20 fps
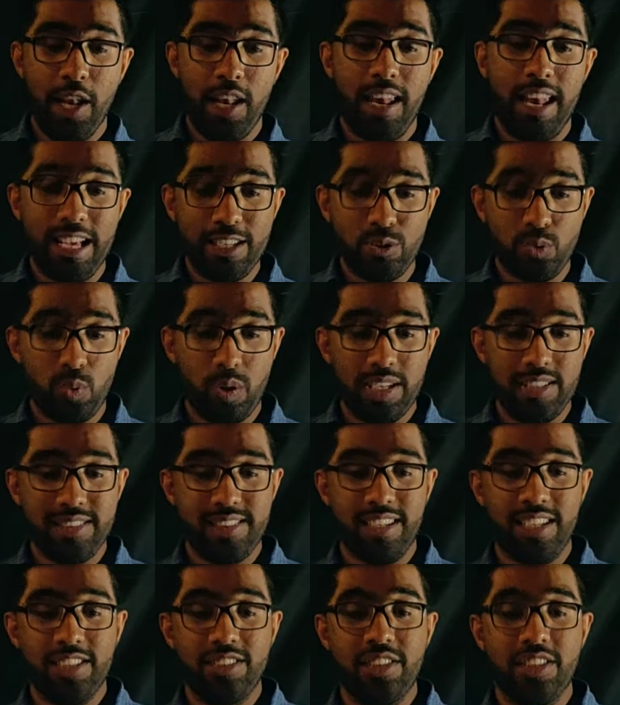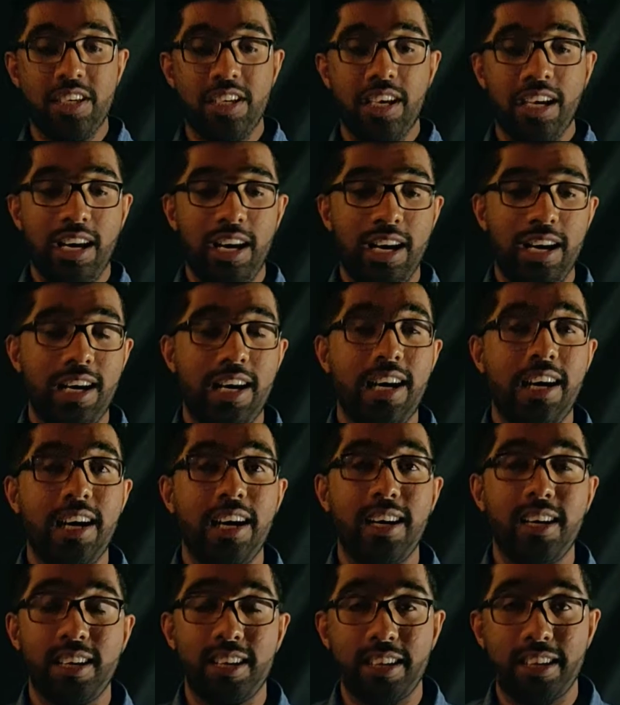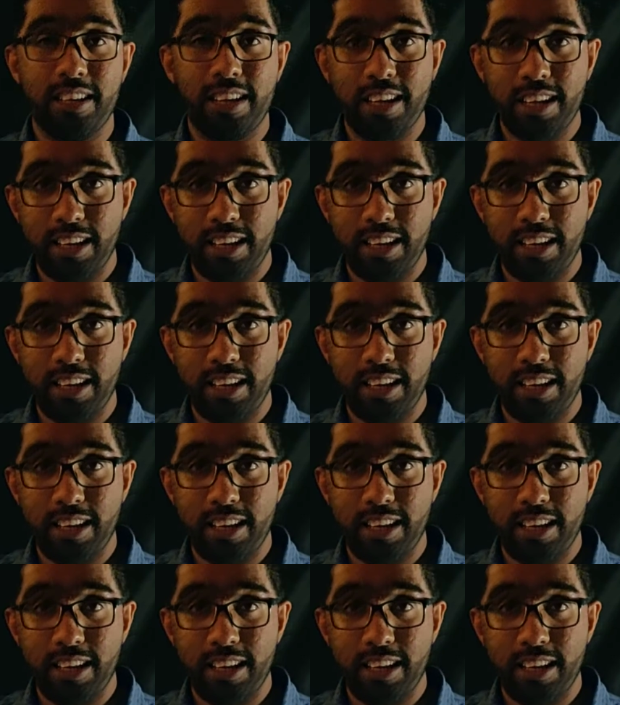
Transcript: less wastage, and